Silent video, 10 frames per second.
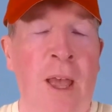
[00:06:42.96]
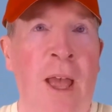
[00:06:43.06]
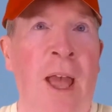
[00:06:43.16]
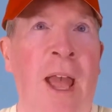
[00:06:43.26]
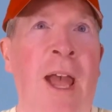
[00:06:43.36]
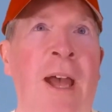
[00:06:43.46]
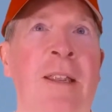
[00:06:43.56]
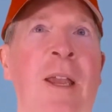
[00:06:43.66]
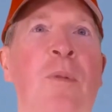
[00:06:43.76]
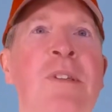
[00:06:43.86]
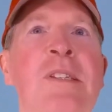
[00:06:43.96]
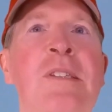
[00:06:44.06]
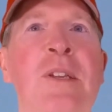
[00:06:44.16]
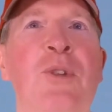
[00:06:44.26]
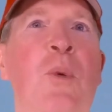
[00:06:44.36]
And it was a
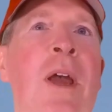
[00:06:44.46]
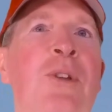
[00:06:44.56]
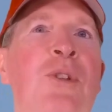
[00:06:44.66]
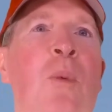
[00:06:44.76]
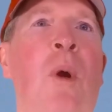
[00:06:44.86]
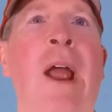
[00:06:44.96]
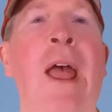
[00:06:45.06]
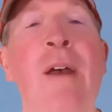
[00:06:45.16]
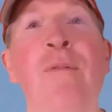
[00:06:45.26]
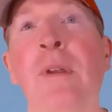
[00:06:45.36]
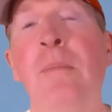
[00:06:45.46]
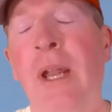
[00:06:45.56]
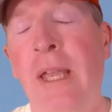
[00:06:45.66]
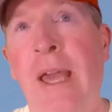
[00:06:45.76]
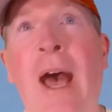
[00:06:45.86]
situation where
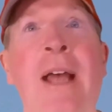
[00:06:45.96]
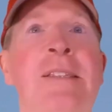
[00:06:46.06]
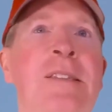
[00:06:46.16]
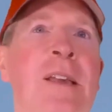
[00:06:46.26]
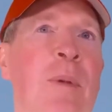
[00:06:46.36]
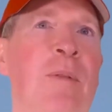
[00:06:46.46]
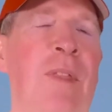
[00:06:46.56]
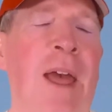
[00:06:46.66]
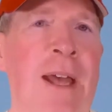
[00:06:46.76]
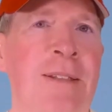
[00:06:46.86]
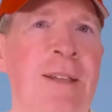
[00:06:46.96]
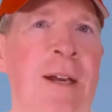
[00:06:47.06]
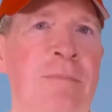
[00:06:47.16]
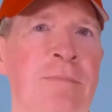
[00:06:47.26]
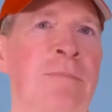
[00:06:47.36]
everybody got some of that
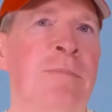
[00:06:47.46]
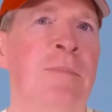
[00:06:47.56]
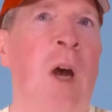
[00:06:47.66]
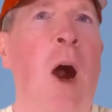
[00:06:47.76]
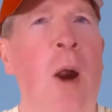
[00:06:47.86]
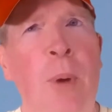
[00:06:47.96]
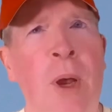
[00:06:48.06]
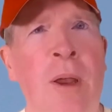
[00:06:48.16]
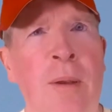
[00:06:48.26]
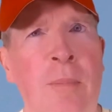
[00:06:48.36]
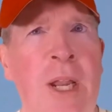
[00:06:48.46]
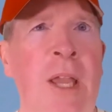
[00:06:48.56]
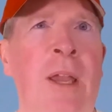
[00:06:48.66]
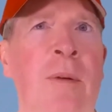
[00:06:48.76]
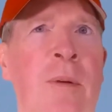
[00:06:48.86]
ARPA
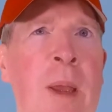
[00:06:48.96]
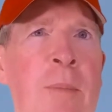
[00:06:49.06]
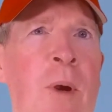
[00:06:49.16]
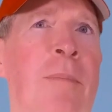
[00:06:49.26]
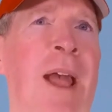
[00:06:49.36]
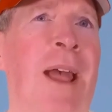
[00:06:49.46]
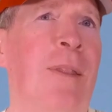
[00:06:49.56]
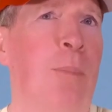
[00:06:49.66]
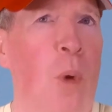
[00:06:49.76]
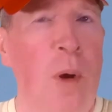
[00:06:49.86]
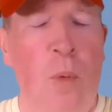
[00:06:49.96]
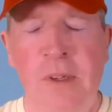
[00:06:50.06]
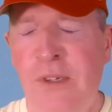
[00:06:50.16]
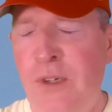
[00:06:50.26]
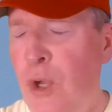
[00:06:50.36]
money, remember? And the port
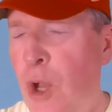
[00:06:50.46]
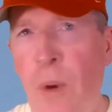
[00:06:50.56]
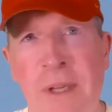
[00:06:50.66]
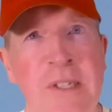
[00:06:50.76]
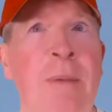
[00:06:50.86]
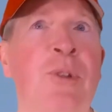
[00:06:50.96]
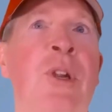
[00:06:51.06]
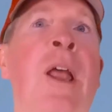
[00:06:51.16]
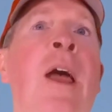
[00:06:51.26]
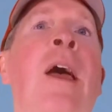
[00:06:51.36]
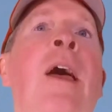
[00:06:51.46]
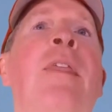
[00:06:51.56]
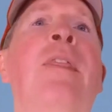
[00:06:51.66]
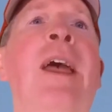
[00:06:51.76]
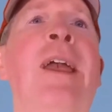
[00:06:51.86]
was no exception.
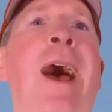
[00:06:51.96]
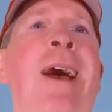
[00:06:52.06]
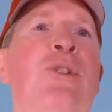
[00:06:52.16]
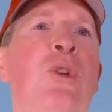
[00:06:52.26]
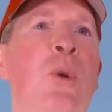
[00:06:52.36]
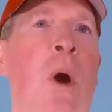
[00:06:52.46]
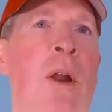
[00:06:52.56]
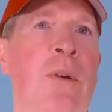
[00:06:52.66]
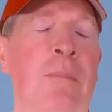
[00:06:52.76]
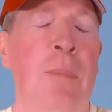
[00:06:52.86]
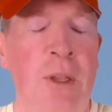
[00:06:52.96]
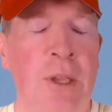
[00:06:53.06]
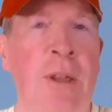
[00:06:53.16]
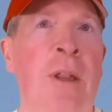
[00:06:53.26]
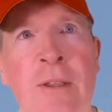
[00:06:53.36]
They got $200
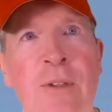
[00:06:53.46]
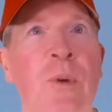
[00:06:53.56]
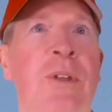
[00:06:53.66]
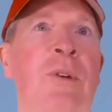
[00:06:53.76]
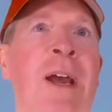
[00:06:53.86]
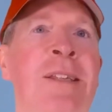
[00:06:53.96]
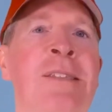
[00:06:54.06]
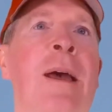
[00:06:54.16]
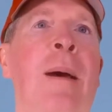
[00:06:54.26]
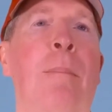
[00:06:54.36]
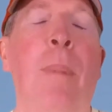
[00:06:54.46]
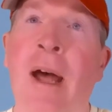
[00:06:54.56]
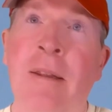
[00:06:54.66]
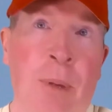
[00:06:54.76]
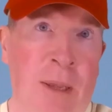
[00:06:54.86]
million to address
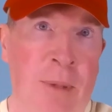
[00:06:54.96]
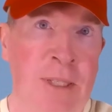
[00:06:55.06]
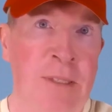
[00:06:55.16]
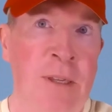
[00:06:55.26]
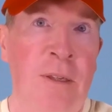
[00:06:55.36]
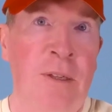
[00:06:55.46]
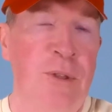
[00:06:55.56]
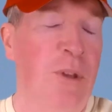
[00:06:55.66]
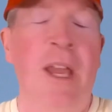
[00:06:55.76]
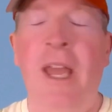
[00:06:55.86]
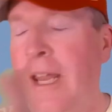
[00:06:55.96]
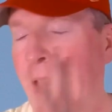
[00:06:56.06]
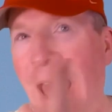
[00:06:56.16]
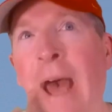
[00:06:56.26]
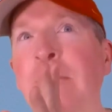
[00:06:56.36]
bond payments. So they had
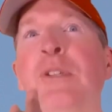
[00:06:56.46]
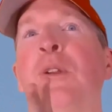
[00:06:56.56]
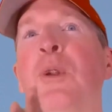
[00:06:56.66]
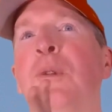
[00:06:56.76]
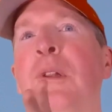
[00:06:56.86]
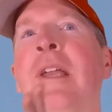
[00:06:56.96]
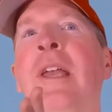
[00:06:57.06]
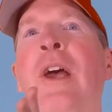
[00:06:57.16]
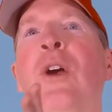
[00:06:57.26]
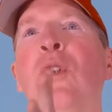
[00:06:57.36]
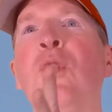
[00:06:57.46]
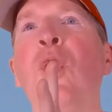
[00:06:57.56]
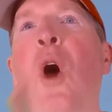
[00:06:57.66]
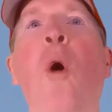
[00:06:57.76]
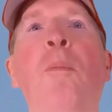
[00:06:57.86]
absolutely
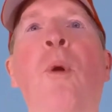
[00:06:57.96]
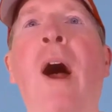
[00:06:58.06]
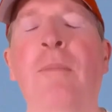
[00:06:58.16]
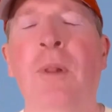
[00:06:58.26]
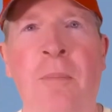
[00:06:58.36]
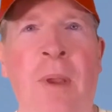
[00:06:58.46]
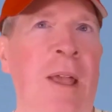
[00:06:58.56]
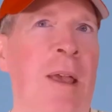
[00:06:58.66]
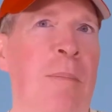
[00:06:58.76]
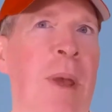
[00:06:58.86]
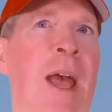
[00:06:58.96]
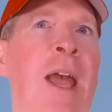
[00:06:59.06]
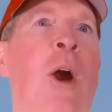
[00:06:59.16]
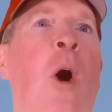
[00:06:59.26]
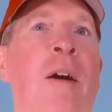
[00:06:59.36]
no problem
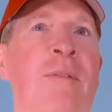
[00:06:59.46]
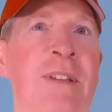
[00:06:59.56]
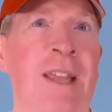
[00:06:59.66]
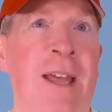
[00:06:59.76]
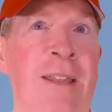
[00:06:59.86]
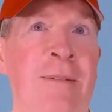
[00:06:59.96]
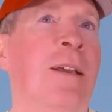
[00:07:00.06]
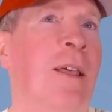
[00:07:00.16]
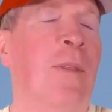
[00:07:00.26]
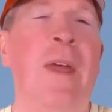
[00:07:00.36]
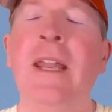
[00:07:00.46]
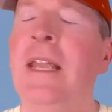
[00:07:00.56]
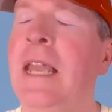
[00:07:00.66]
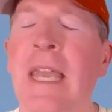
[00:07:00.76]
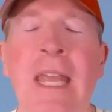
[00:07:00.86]
paying off debt. They
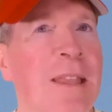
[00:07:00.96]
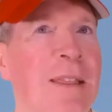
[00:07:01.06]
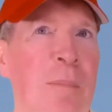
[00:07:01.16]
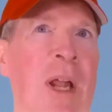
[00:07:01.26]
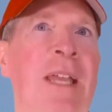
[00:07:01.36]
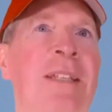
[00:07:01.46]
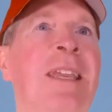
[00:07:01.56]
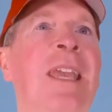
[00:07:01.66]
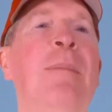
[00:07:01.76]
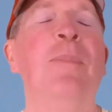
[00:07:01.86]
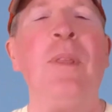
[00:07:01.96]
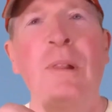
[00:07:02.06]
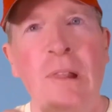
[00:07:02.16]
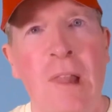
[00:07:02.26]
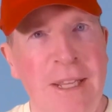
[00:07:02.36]
didn't need the money to keep the
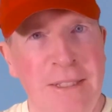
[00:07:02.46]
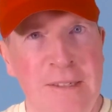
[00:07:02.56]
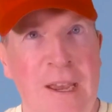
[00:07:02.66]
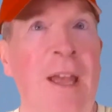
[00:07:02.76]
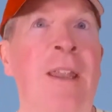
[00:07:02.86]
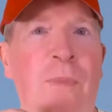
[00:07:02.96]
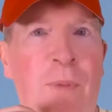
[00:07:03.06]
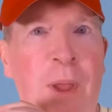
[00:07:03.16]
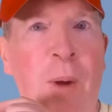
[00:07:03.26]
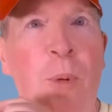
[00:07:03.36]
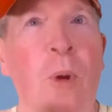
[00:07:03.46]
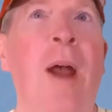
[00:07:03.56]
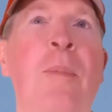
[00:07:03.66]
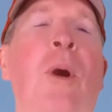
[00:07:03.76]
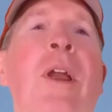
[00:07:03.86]
lights on. Their
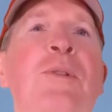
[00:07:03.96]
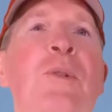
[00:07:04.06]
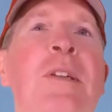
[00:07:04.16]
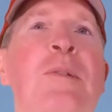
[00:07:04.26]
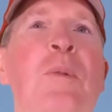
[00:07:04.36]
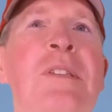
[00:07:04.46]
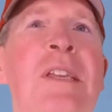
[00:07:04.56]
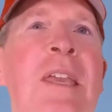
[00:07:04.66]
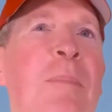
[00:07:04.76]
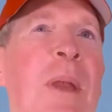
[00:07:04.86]
primary interest was keeping